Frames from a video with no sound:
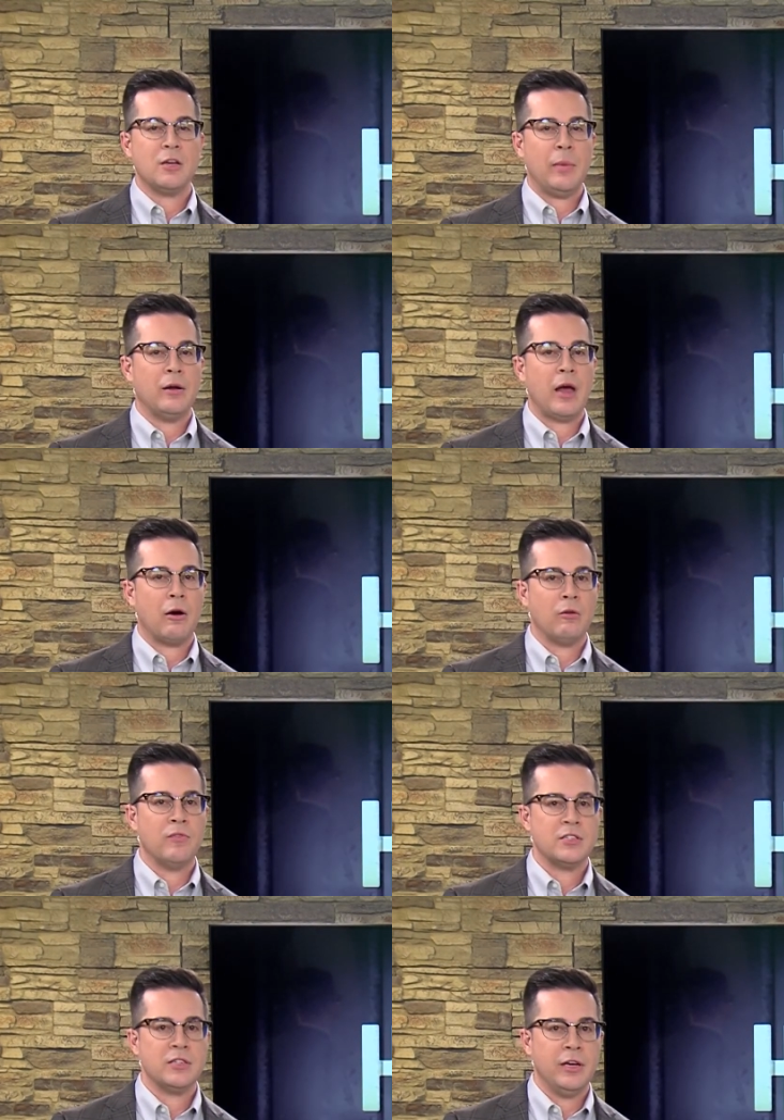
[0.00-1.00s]
about our
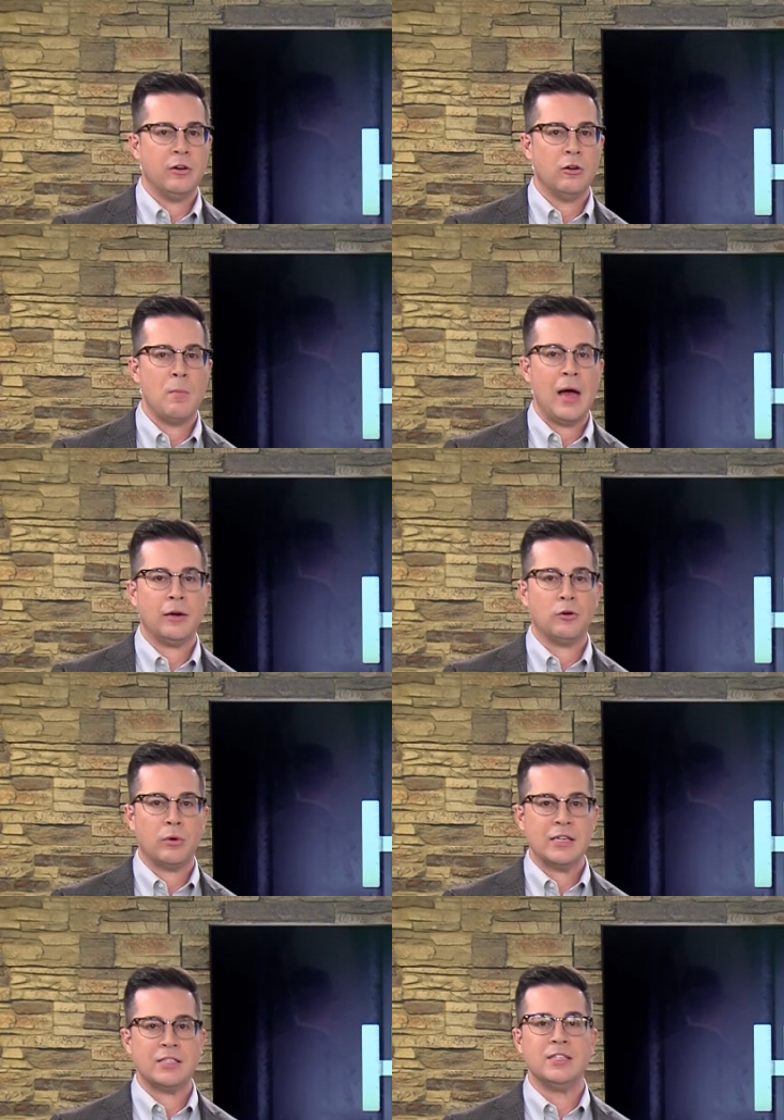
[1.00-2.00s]
investigator Matt
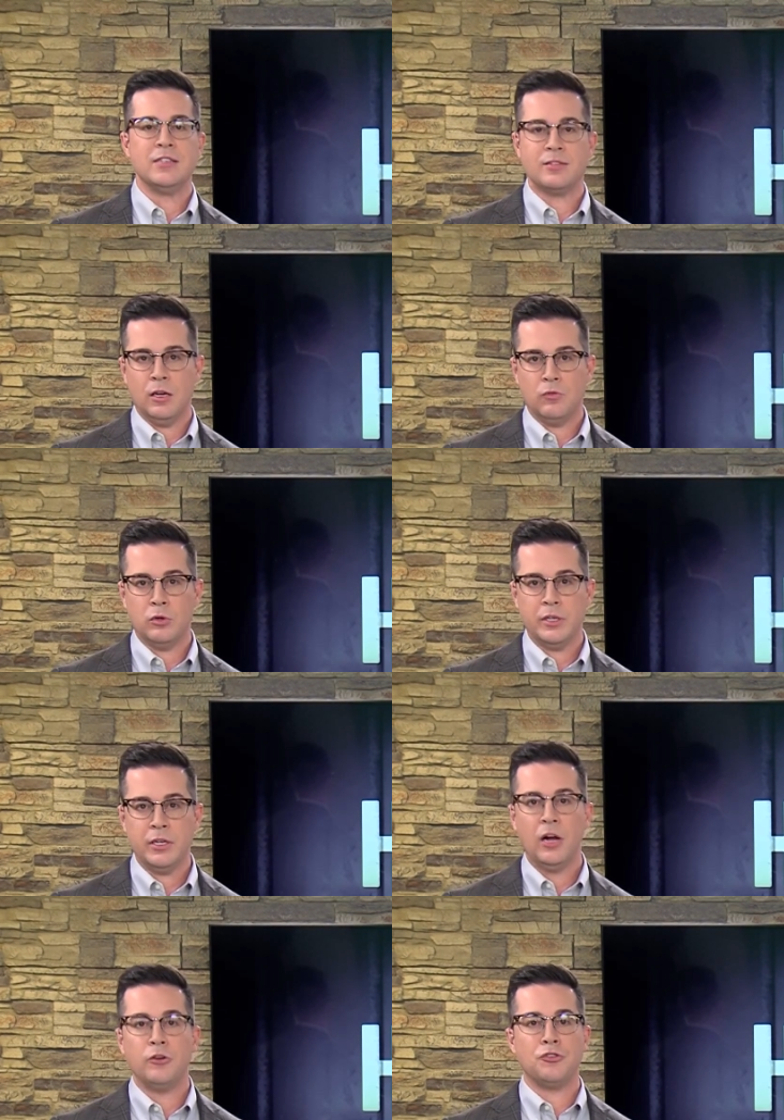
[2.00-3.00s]
Grant's
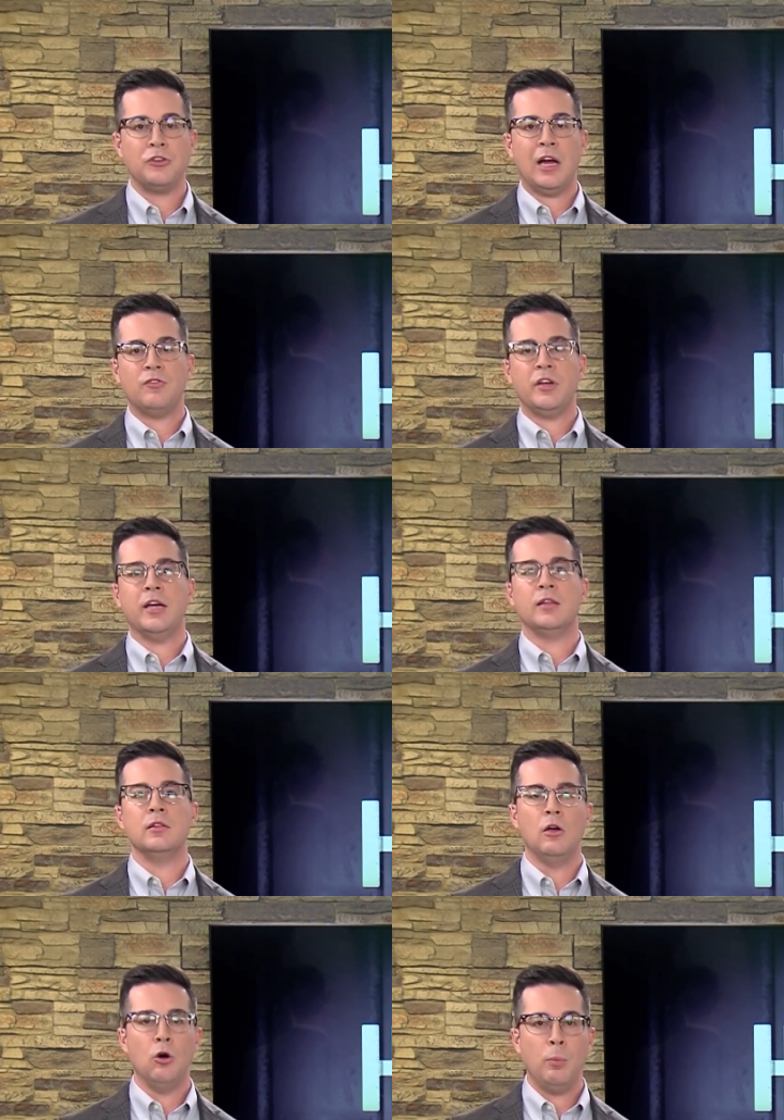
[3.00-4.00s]
discovery, understaffing
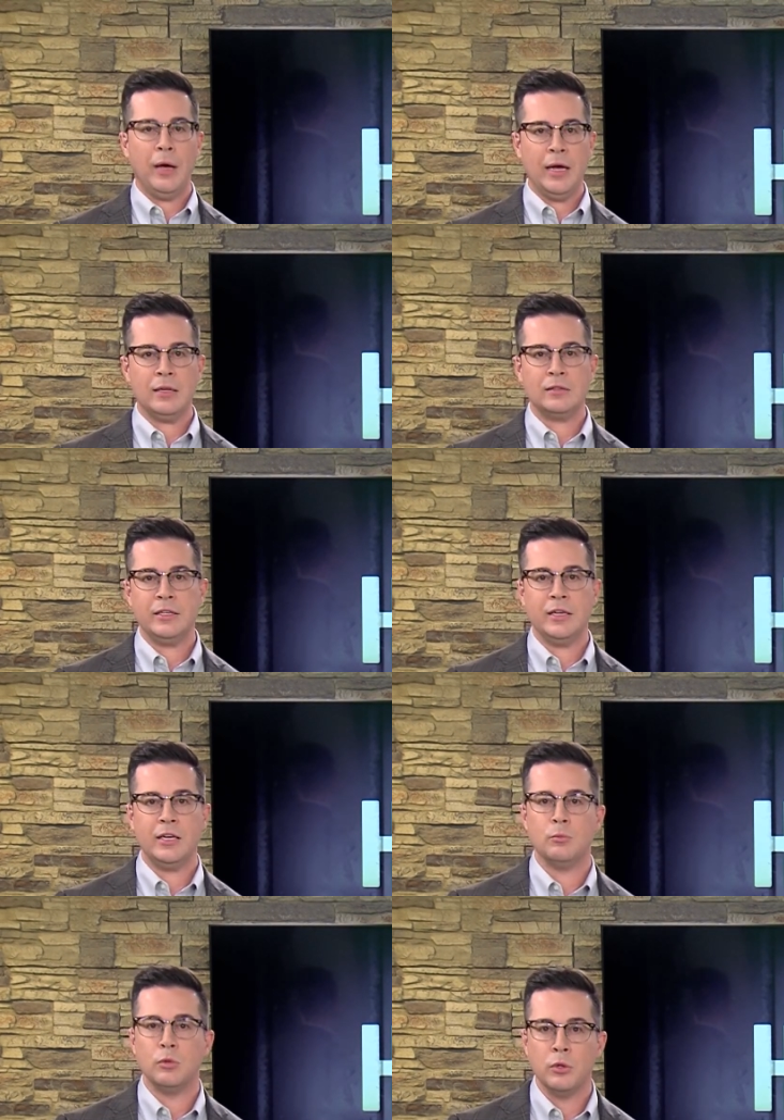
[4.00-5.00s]
and low pay
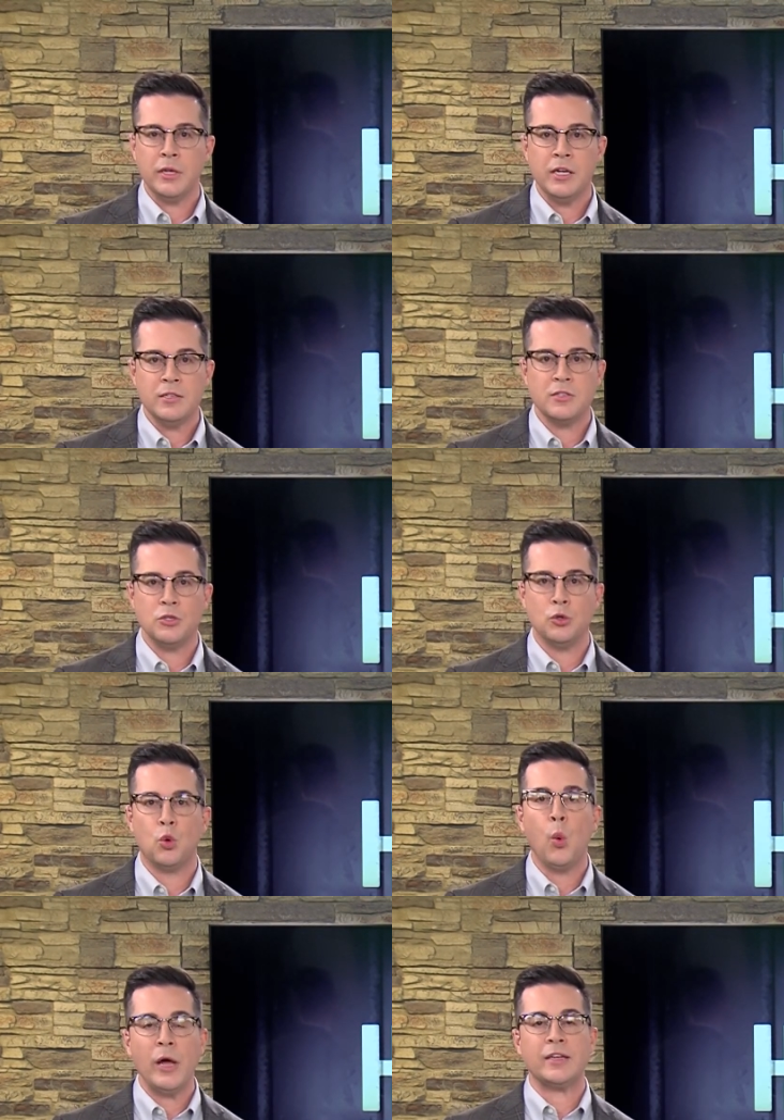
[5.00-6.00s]
leading employees to
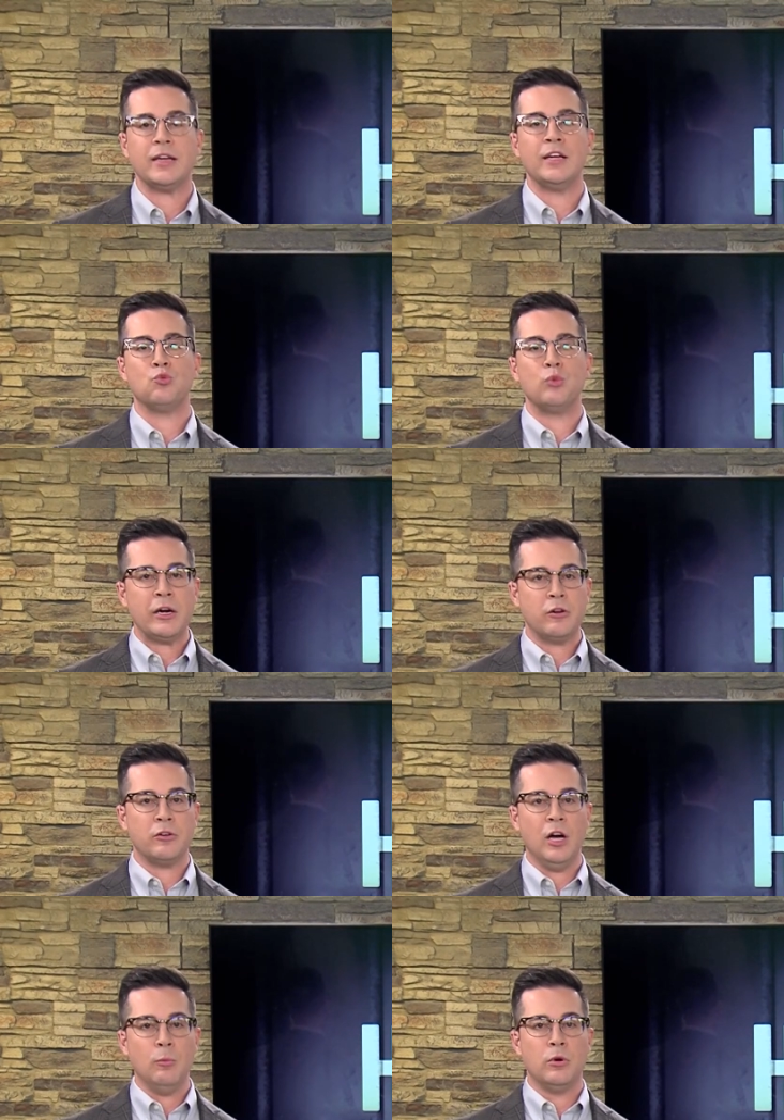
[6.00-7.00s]
quit in
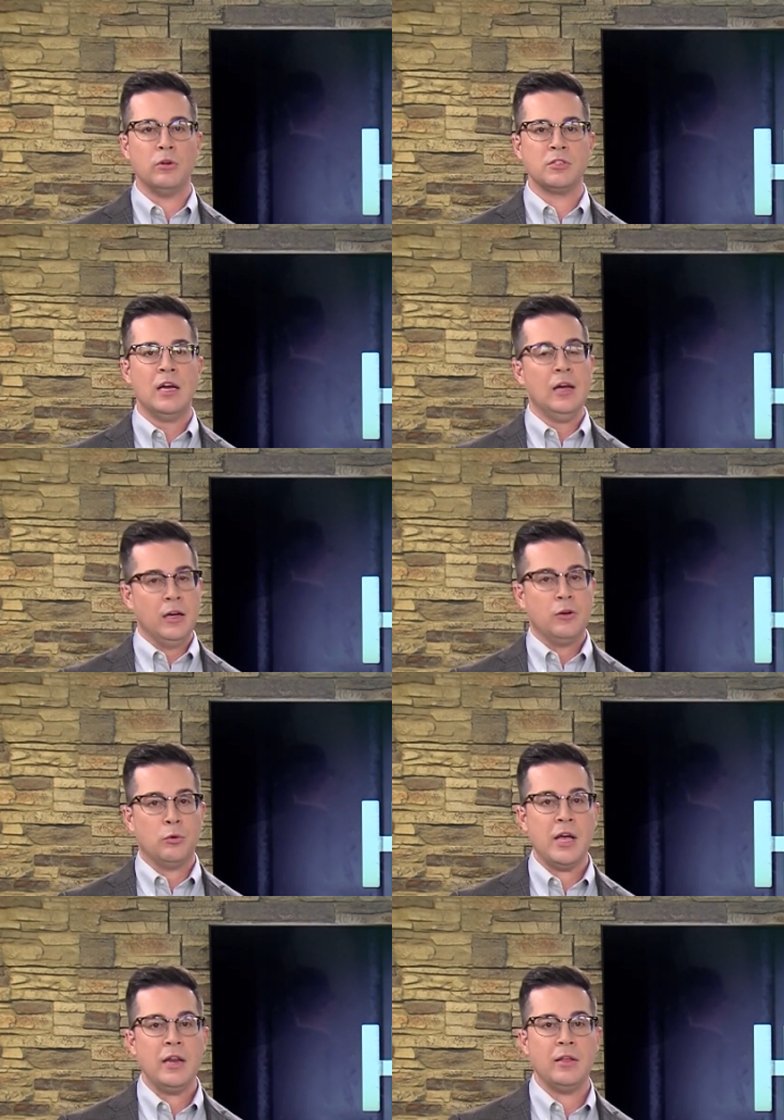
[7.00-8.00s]
record numbers,
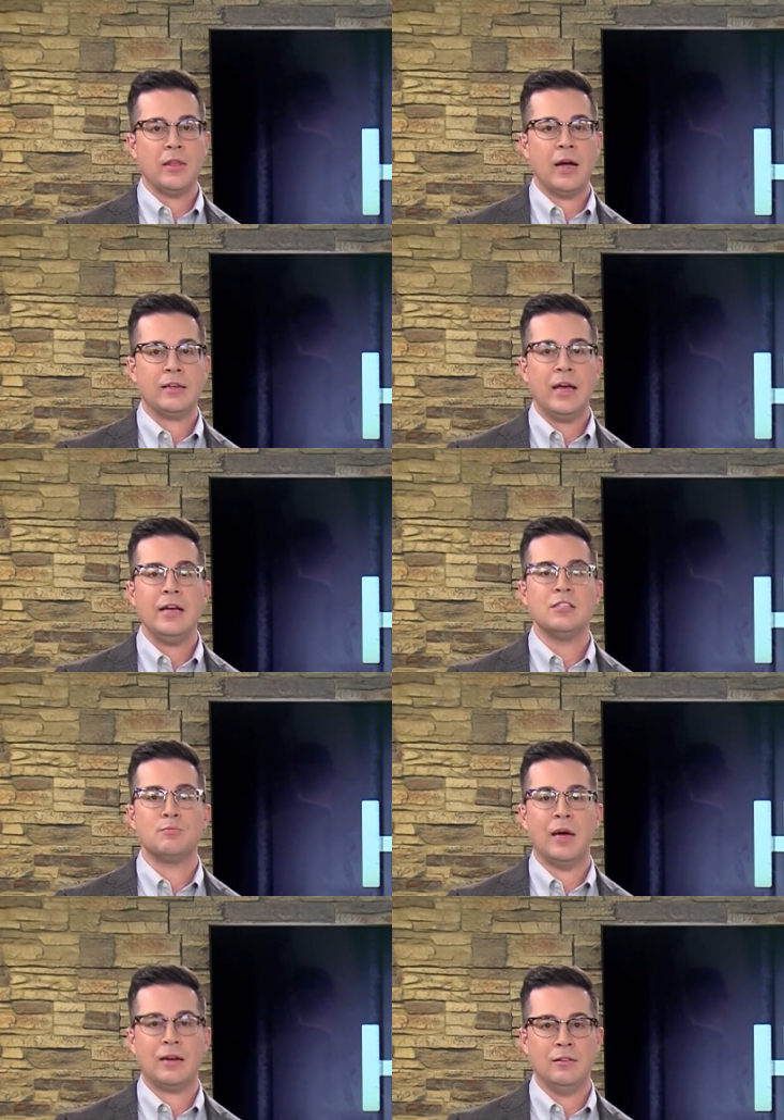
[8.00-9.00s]
creating that case
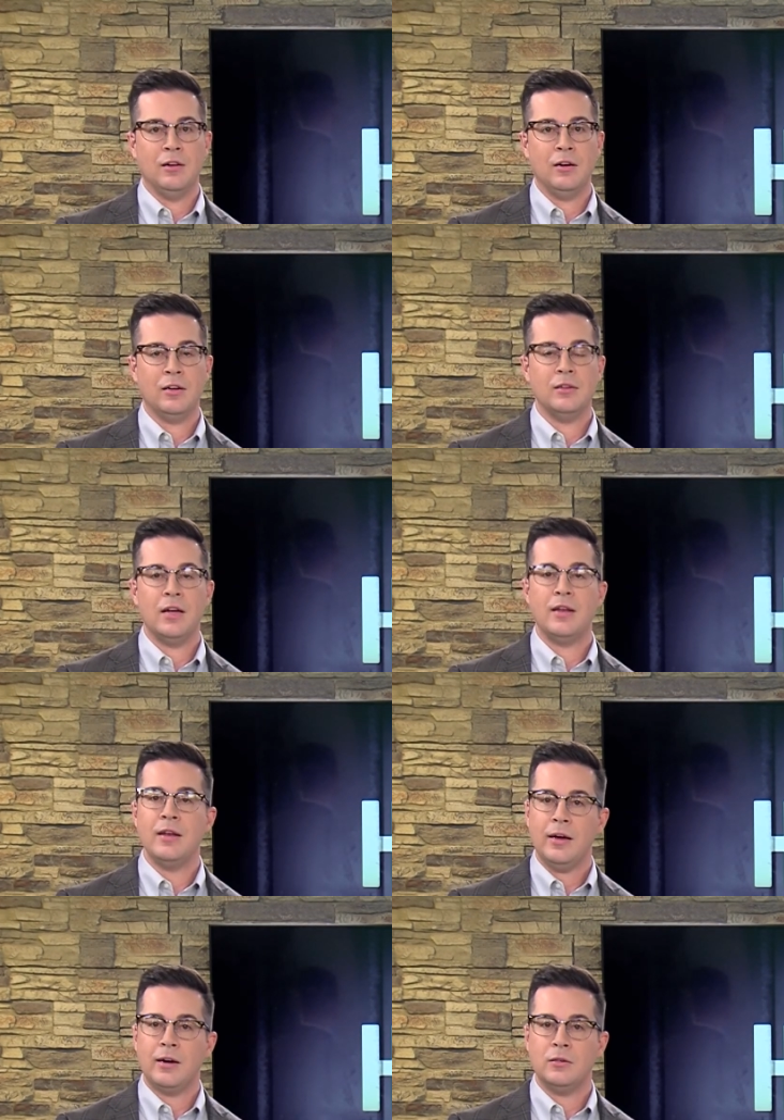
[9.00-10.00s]
backlog,
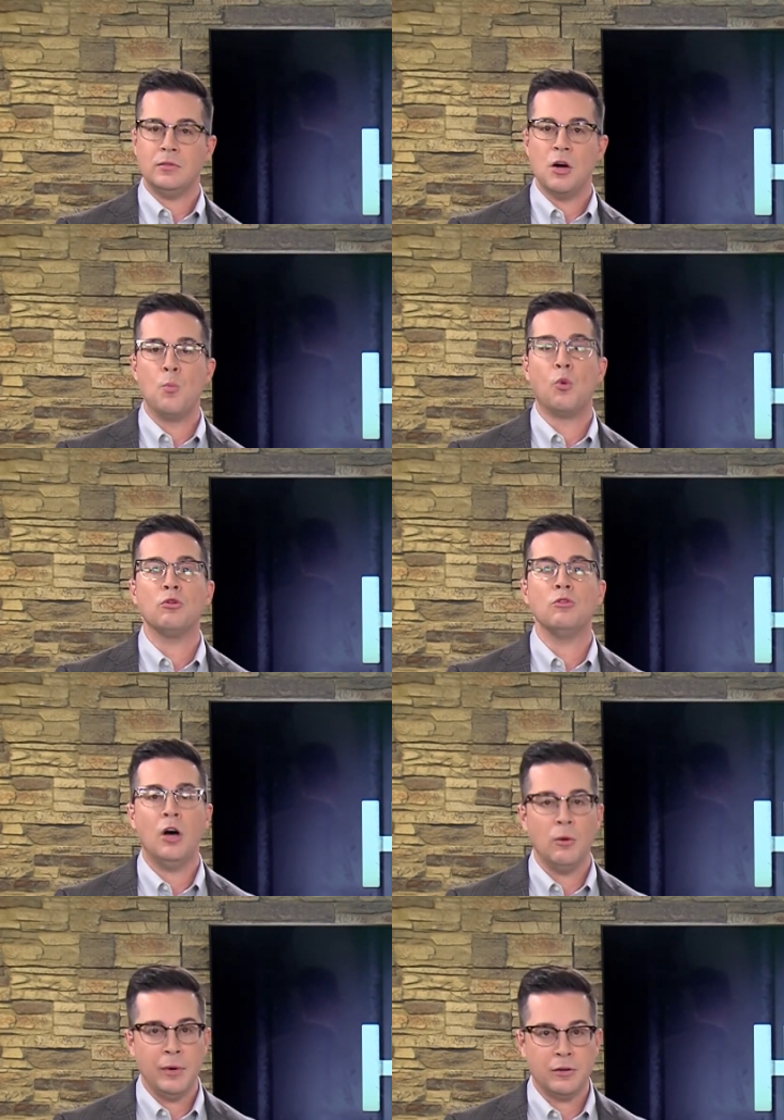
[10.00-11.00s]
and now more
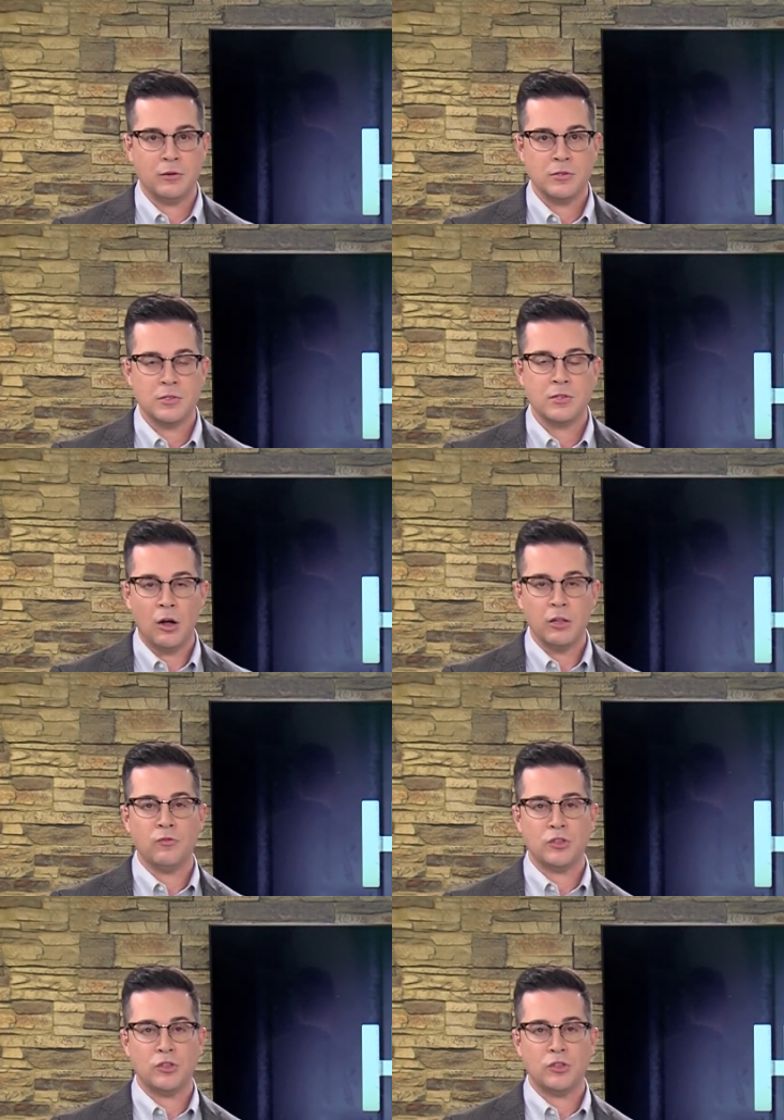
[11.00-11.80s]
lawmakers calling for